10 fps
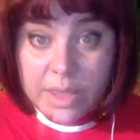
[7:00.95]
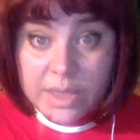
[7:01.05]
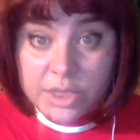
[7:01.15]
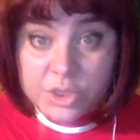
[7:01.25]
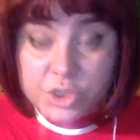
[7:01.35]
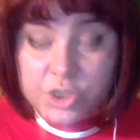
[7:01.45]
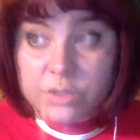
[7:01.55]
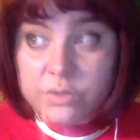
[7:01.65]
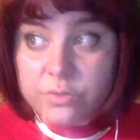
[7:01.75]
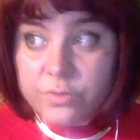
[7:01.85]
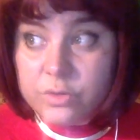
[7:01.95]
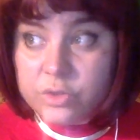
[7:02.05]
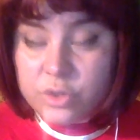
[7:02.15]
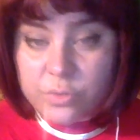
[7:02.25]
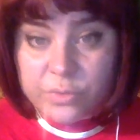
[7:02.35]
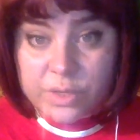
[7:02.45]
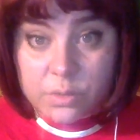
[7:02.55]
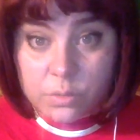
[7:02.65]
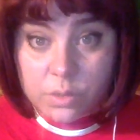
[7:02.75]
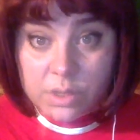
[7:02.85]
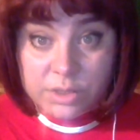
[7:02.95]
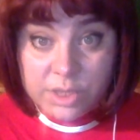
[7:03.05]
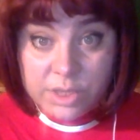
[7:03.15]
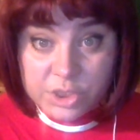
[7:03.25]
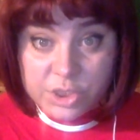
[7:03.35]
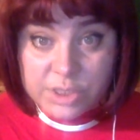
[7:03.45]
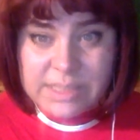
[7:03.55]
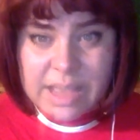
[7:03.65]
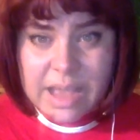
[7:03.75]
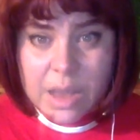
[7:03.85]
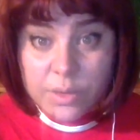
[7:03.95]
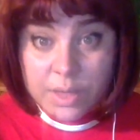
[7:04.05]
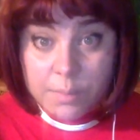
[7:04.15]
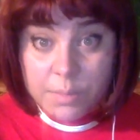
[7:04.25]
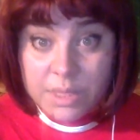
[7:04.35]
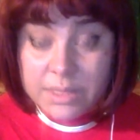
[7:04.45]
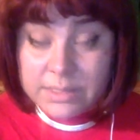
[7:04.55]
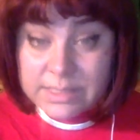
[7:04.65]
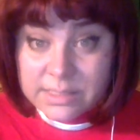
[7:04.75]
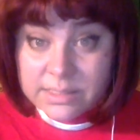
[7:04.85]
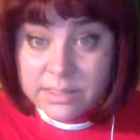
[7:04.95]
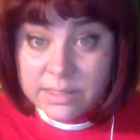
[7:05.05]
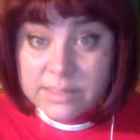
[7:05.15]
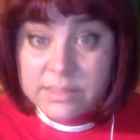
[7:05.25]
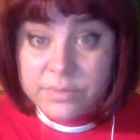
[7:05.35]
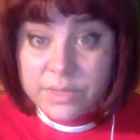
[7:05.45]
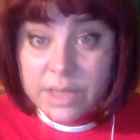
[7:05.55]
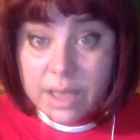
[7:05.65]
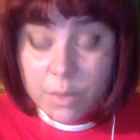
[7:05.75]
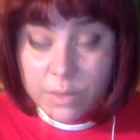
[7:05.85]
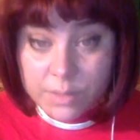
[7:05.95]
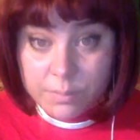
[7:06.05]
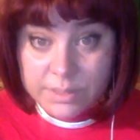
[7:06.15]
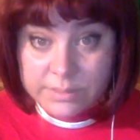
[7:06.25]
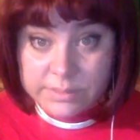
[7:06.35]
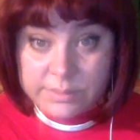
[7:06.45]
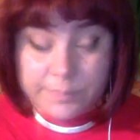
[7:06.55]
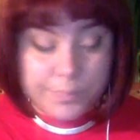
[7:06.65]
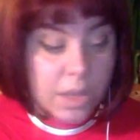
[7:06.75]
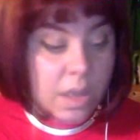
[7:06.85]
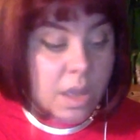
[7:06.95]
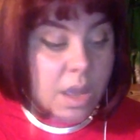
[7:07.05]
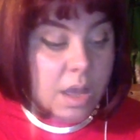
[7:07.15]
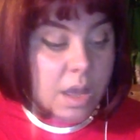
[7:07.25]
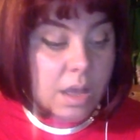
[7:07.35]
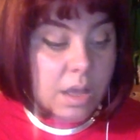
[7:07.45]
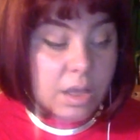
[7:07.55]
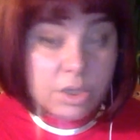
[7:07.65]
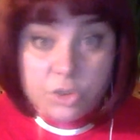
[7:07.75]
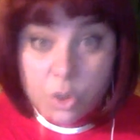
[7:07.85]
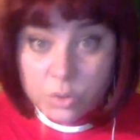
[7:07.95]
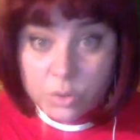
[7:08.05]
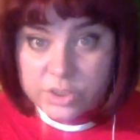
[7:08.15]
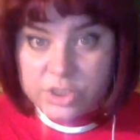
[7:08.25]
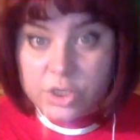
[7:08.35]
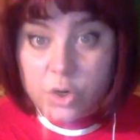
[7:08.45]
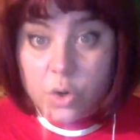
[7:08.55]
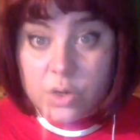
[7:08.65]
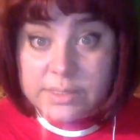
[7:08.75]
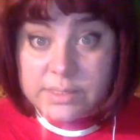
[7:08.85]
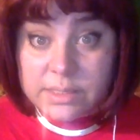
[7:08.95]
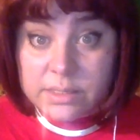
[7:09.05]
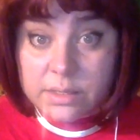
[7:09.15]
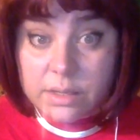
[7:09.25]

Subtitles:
ancient philosophical teachings, alchemy, these are the degrees of the alchemics. Doctors, holistic